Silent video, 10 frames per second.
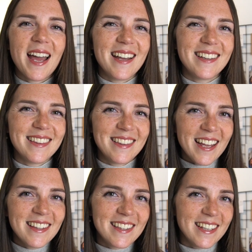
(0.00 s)
and
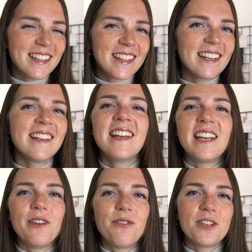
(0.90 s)
that's it
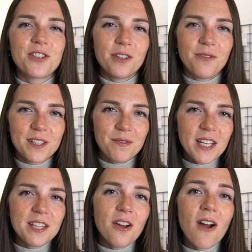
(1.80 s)
if you enjoyed this
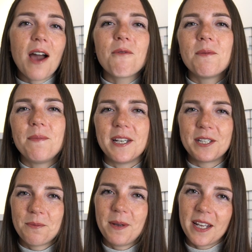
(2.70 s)
video i would be
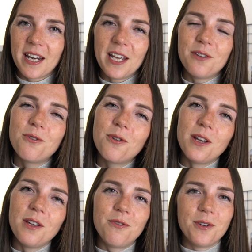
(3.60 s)
super grateful
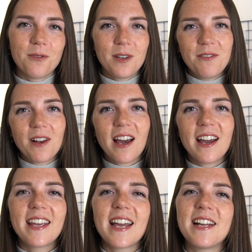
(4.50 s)
if you leave a
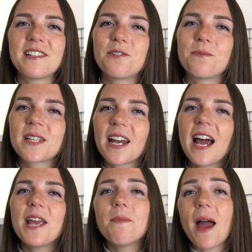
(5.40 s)
like and
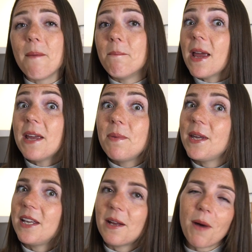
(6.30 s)
subscribe and
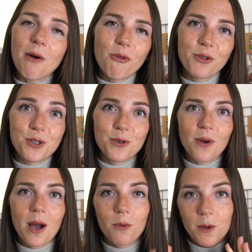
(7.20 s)
maybe in a month or two
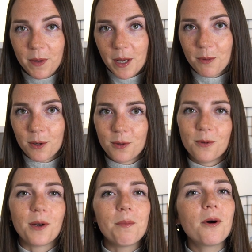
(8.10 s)
i will be able
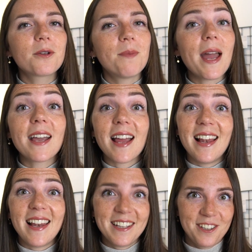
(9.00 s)
to report back
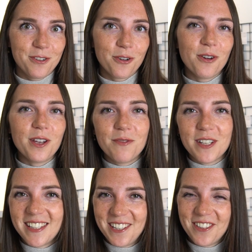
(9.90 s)
and let you know if
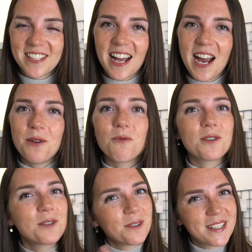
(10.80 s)
this new design
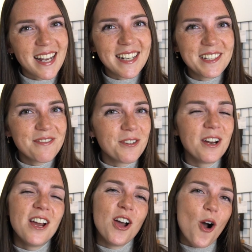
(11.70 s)
was successful
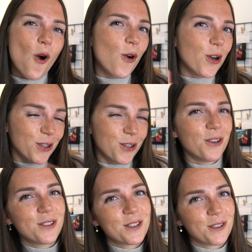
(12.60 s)
or
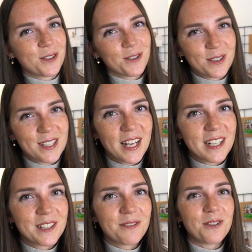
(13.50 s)
not so
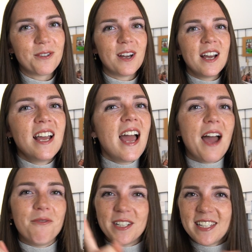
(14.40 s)
successful
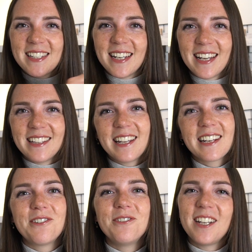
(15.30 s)
and this is another
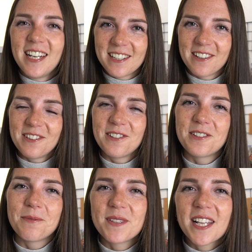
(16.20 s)
good reason to
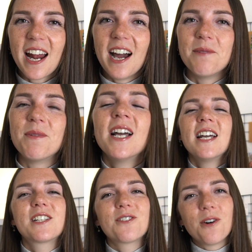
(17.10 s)
subscribe
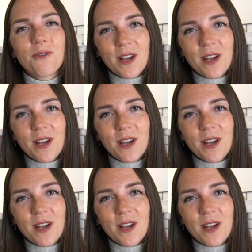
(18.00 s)
so